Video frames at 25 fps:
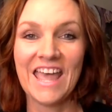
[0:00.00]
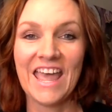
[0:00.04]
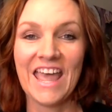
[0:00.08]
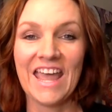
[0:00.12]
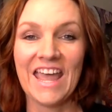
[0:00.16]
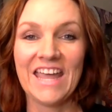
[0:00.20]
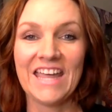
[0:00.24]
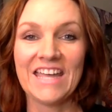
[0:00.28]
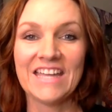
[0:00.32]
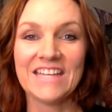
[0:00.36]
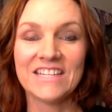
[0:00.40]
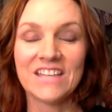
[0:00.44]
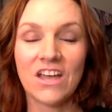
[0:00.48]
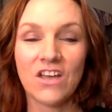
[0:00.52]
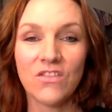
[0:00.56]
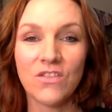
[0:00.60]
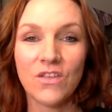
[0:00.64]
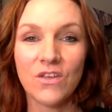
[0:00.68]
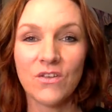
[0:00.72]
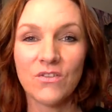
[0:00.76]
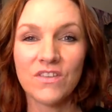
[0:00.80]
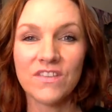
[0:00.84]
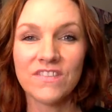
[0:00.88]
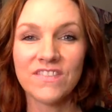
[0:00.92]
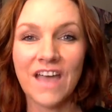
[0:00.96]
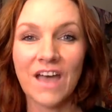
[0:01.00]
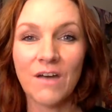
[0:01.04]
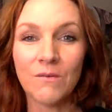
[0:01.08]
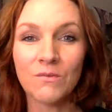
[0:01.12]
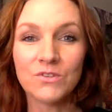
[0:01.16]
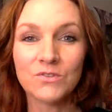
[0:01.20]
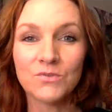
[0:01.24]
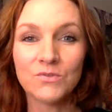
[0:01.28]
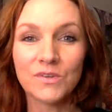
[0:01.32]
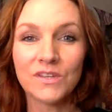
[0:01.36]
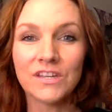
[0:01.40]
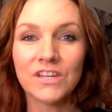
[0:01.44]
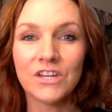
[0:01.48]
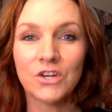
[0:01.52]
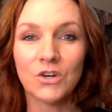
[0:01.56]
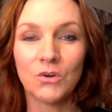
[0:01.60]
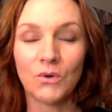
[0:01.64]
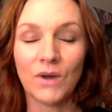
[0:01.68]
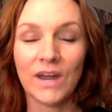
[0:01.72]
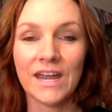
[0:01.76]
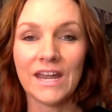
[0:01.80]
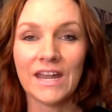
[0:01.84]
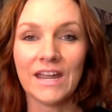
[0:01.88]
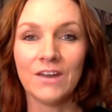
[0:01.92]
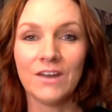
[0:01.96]
And although that was really
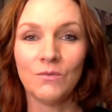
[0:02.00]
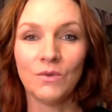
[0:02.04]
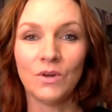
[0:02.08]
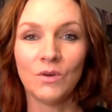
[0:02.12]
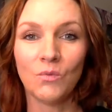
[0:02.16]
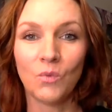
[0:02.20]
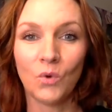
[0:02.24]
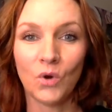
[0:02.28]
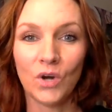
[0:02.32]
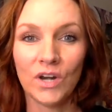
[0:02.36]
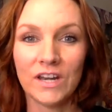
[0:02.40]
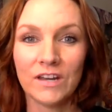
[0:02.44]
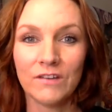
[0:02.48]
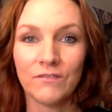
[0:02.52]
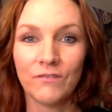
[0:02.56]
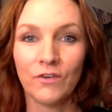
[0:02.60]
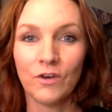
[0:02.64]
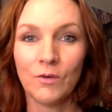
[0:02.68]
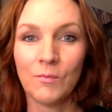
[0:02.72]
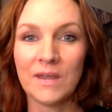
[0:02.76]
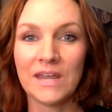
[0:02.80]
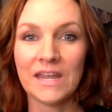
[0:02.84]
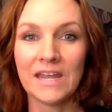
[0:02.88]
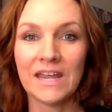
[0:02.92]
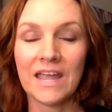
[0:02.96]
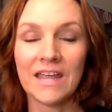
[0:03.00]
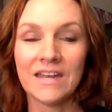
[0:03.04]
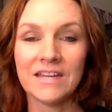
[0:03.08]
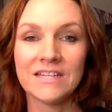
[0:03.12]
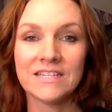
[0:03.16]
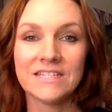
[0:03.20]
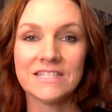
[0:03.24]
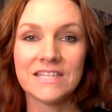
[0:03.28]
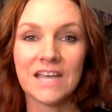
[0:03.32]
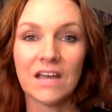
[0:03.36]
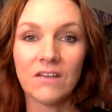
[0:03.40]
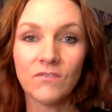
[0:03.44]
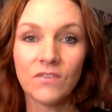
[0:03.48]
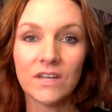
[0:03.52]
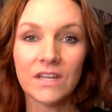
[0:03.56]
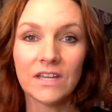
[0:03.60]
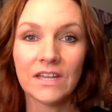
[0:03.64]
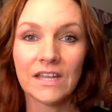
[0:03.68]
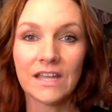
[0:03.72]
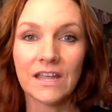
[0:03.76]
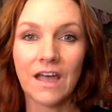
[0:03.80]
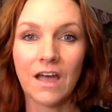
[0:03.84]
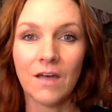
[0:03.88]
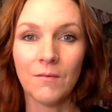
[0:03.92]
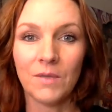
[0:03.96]
great and rewarding for me, and it
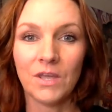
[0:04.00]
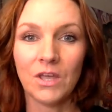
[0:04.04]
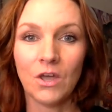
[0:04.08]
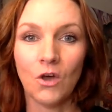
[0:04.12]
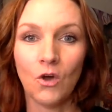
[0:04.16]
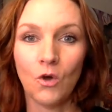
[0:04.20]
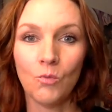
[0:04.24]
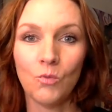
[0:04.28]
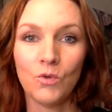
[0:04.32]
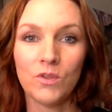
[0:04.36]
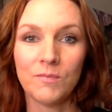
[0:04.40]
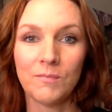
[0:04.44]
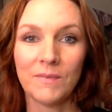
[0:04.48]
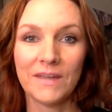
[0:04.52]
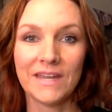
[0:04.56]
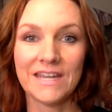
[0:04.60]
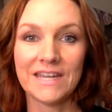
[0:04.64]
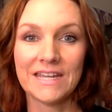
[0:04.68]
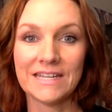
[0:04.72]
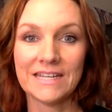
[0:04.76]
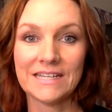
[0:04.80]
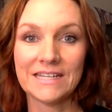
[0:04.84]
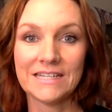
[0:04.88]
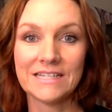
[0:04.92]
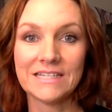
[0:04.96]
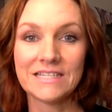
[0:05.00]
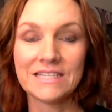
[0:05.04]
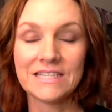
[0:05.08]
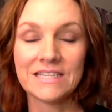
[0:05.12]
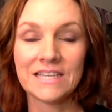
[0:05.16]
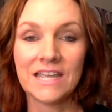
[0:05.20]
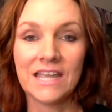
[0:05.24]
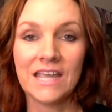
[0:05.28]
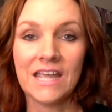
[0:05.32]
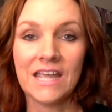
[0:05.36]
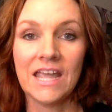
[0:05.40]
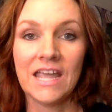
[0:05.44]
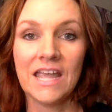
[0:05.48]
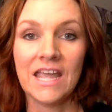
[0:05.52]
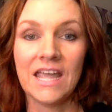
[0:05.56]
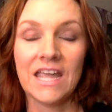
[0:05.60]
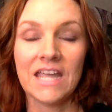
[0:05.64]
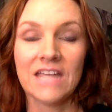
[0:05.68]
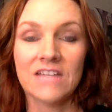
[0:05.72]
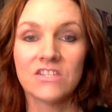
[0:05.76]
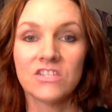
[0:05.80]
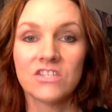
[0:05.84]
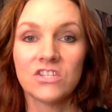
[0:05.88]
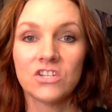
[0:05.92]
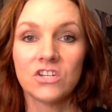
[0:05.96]
definitely got me home with my kids,
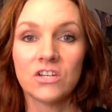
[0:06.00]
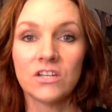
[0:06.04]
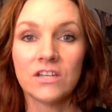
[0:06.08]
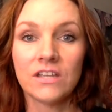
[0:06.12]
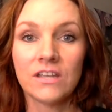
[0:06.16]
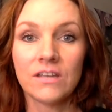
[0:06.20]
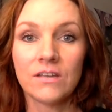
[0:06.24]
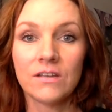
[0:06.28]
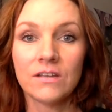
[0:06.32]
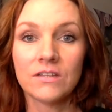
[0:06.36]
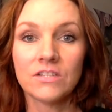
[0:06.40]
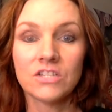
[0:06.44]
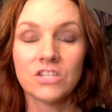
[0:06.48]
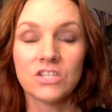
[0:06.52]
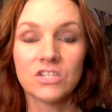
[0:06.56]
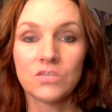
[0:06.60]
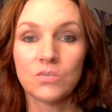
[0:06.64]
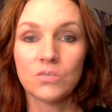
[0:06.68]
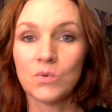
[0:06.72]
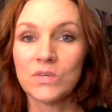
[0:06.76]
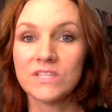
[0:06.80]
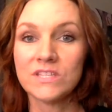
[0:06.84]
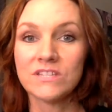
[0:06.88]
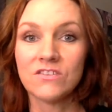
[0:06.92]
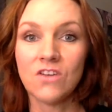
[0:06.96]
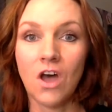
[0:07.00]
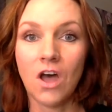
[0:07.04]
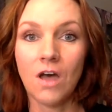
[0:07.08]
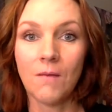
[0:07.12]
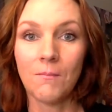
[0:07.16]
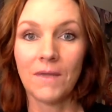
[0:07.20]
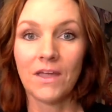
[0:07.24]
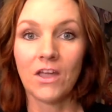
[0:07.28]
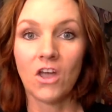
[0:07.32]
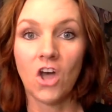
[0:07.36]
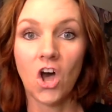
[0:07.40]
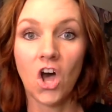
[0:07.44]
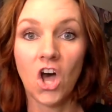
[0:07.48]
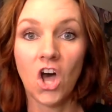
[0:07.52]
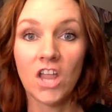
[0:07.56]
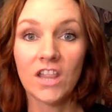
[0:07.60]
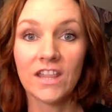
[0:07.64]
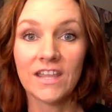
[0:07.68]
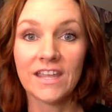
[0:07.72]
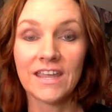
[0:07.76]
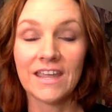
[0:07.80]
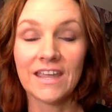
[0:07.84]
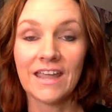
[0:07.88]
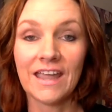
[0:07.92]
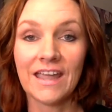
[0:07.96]
it certainly just was not my
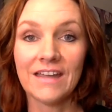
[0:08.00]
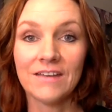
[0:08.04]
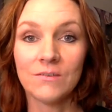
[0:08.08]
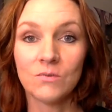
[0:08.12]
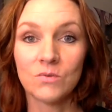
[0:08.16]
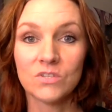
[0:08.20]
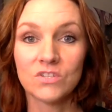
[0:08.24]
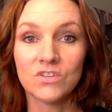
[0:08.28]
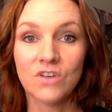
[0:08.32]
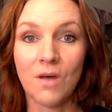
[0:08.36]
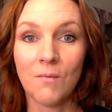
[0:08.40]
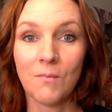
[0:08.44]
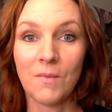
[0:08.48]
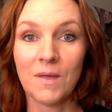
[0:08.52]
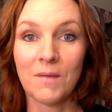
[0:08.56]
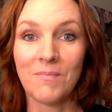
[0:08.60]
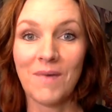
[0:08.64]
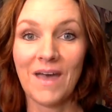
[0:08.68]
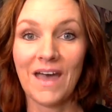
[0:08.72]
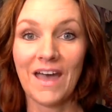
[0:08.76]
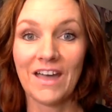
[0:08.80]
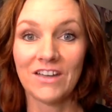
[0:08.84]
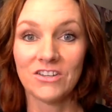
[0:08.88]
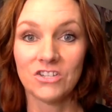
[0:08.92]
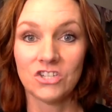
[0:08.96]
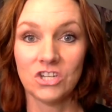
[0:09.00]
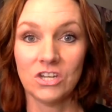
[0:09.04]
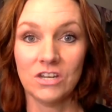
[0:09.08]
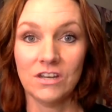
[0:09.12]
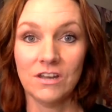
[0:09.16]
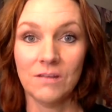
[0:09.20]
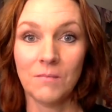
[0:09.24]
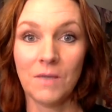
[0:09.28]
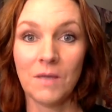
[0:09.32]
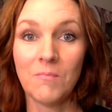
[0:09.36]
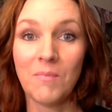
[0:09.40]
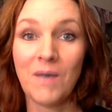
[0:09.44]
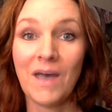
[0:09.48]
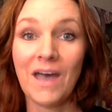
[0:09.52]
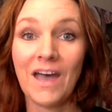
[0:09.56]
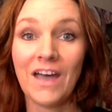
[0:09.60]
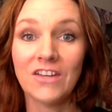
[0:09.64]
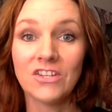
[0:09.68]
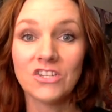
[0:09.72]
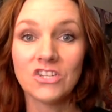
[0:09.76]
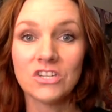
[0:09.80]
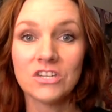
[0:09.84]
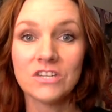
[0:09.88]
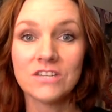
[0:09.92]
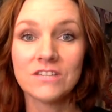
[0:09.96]
calling and was not my passion. And my
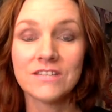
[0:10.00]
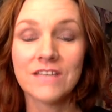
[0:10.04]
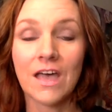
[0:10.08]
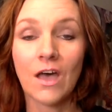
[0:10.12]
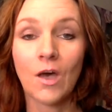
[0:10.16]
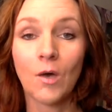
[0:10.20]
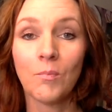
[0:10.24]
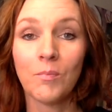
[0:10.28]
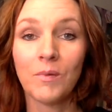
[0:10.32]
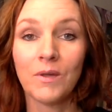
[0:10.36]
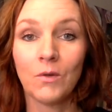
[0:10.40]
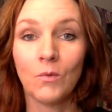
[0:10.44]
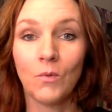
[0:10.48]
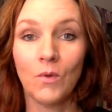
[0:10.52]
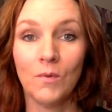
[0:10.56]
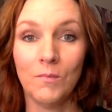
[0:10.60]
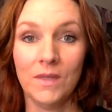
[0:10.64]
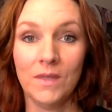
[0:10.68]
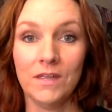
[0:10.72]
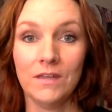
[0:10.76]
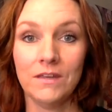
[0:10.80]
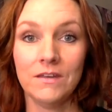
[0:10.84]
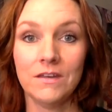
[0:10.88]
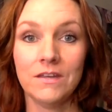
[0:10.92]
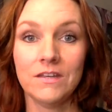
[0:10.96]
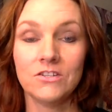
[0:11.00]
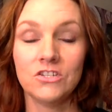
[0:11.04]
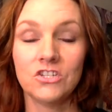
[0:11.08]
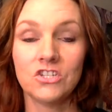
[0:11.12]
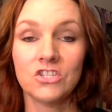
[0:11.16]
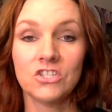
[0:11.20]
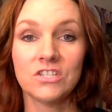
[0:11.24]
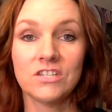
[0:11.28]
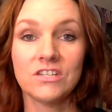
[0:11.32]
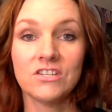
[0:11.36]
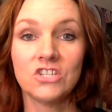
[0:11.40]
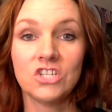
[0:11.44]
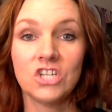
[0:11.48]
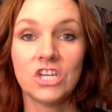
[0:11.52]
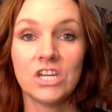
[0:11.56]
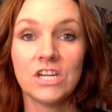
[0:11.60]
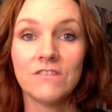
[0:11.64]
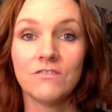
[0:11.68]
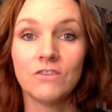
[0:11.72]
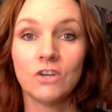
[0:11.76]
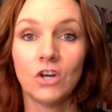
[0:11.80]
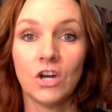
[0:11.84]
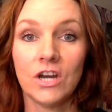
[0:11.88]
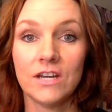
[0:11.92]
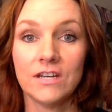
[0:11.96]
passion is helping women just
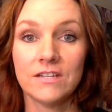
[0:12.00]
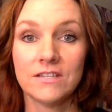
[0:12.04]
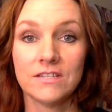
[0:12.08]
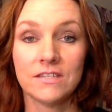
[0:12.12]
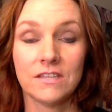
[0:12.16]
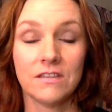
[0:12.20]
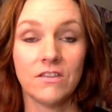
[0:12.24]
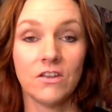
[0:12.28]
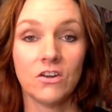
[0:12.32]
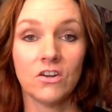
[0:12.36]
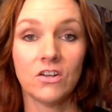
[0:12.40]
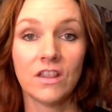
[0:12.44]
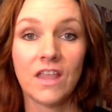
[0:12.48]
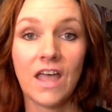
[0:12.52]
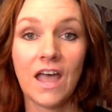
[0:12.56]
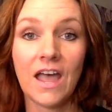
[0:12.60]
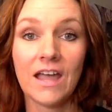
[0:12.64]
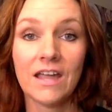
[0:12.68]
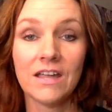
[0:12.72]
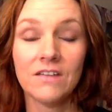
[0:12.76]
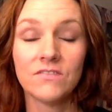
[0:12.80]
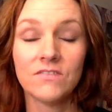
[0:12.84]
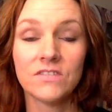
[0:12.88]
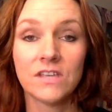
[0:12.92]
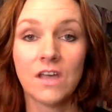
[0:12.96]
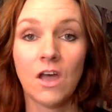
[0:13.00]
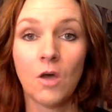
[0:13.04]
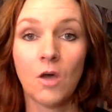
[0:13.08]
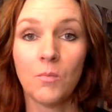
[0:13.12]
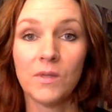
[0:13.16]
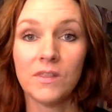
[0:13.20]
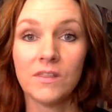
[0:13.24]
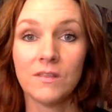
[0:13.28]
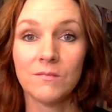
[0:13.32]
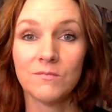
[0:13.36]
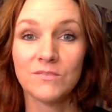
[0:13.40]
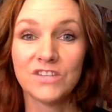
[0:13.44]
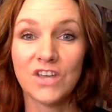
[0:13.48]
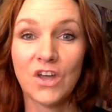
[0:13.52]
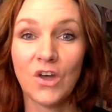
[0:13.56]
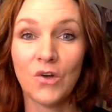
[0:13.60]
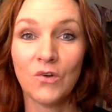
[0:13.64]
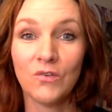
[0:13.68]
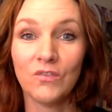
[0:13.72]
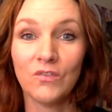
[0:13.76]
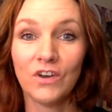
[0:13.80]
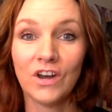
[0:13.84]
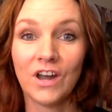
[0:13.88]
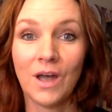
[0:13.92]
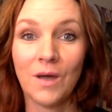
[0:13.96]
achieve greatness in their lives, helping them to
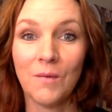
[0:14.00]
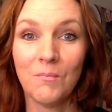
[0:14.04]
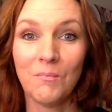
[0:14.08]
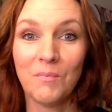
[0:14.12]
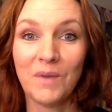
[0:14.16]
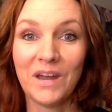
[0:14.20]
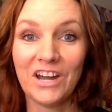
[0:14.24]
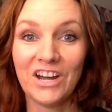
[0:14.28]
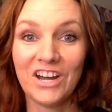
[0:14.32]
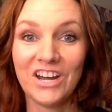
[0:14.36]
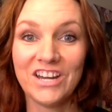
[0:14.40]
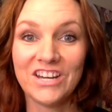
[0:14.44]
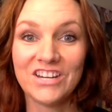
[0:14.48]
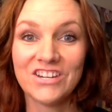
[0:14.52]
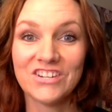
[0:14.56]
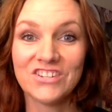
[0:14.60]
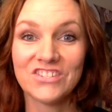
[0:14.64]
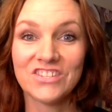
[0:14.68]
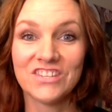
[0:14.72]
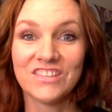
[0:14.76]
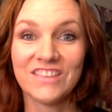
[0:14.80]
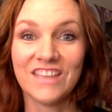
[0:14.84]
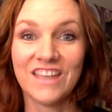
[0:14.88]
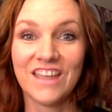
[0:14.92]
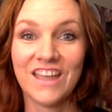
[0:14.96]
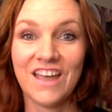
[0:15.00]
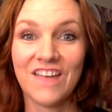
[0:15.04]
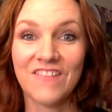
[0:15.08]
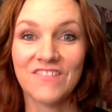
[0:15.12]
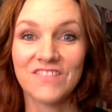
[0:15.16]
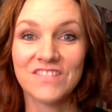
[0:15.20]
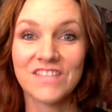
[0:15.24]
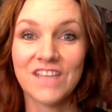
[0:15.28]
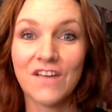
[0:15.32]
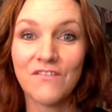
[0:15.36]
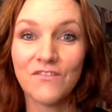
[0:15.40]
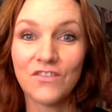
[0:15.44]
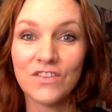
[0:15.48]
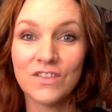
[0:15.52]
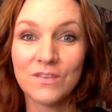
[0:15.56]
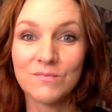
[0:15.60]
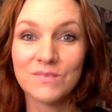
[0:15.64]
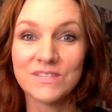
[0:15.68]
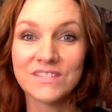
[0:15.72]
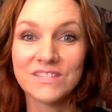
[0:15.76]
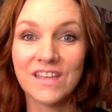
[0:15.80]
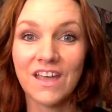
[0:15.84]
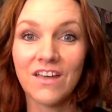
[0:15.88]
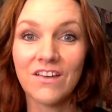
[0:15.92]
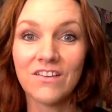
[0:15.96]
overcome barriers that they have set for
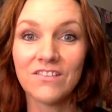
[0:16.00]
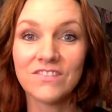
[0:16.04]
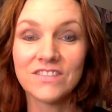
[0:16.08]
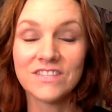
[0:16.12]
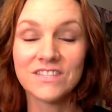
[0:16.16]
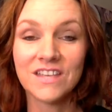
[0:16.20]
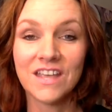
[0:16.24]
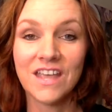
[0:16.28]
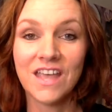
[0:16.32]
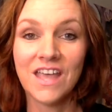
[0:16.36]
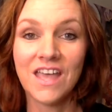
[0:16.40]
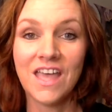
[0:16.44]
themselves.